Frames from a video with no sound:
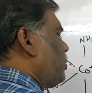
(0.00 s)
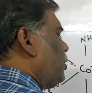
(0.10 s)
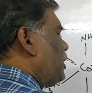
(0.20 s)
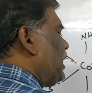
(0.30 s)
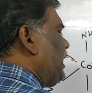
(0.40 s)

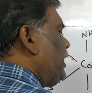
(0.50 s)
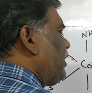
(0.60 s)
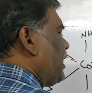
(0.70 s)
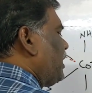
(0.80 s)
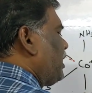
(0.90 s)
totally
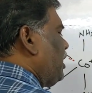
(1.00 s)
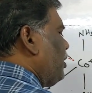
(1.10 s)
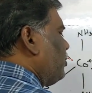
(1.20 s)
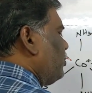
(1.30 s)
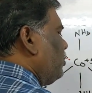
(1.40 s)
it can
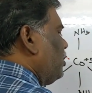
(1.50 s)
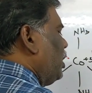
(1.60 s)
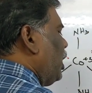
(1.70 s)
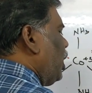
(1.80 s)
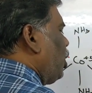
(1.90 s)
give
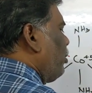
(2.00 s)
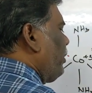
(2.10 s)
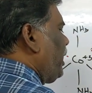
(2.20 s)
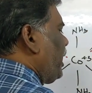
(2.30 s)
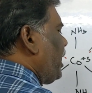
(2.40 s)
how
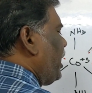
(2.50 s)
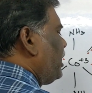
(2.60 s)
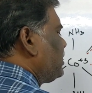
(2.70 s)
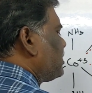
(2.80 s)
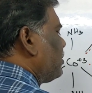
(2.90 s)
many
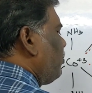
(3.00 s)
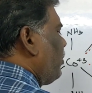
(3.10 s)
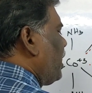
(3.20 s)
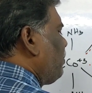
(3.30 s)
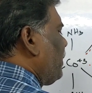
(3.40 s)
ions?
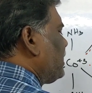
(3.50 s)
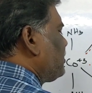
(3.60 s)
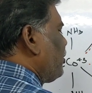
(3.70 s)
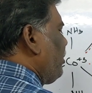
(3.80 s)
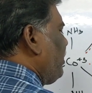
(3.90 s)
1 plus
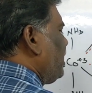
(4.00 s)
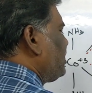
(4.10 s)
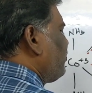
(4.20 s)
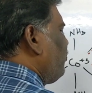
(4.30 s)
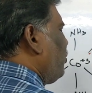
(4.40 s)
3
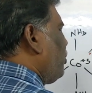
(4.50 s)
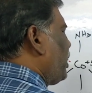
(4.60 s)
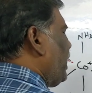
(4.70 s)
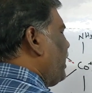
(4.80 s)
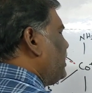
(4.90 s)
means
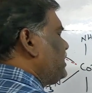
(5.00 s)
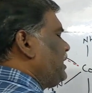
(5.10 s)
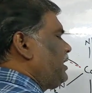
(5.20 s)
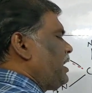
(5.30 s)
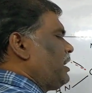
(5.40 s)
4 ions
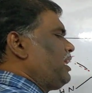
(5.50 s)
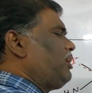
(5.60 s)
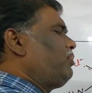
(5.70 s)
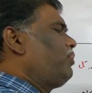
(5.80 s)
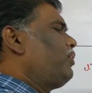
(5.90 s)
it can
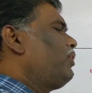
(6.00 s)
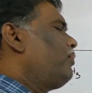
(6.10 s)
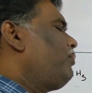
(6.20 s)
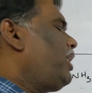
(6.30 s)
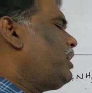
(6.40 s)
give
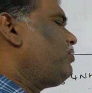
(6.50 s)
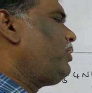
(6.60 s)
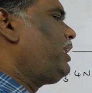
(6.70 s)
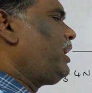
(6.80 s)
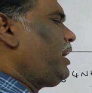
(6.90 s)
when
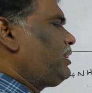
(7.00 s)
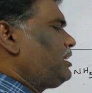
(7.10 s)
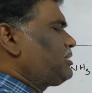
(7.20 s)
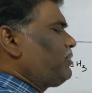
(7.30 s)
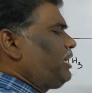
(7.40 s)
we take
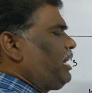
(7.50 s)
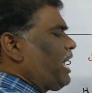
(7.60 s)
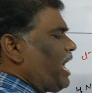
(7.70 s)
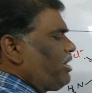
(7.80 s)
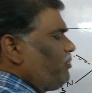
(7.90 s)
this one in
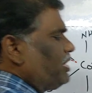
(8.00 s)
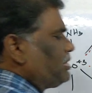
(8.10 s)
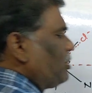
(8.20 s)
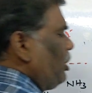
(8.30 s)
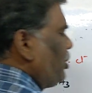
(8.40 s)
aqueous
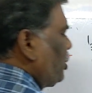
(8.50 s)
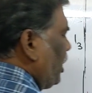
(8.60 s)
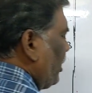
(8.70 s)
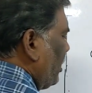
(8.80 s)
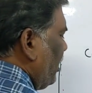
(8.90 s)

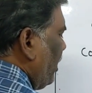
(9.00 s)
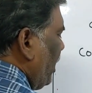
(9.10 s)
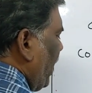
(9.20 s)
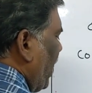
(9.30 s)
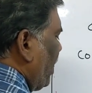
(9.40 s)
solution.
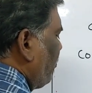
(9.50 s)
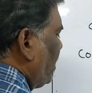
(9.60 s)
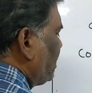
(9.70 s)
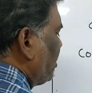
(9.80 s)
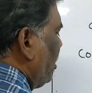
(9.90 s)

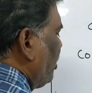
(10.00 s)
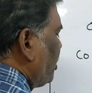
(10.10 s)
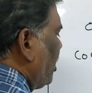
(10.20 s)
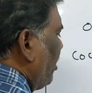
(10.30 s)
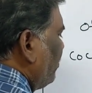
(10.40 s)
Aqueous
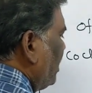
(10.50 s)
solution of